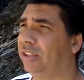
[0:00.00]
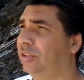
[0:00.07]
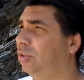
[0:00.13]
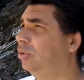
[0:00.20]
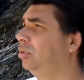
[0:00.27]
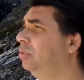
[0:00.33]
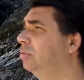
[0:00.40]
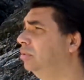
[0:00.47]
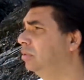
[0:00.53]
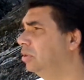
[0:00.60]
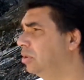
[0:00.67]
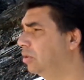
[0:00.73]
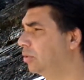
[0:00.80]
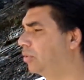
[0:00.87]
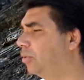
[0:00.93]
do
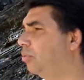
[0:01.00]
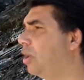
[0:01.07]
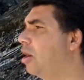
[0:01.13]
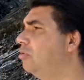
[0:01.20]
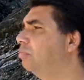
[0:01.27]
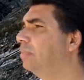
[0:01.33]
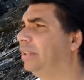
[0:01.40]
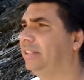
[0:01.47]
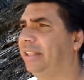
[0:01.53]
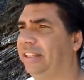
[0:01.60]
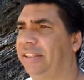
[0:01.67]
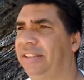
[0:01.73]
throughout my day,